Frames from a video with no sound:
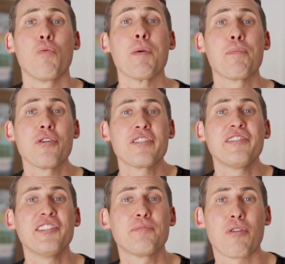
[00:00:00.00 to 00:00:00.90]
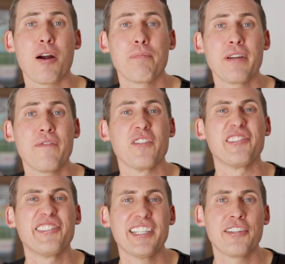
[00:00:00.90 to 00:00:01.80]
We purchased this property for
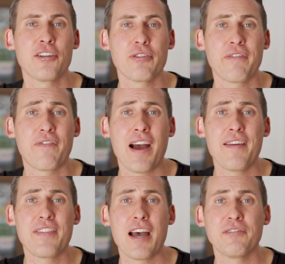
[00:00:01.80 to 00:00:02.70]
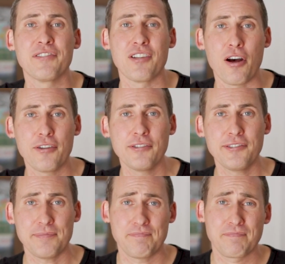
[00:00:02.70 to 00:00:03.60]
$605,000.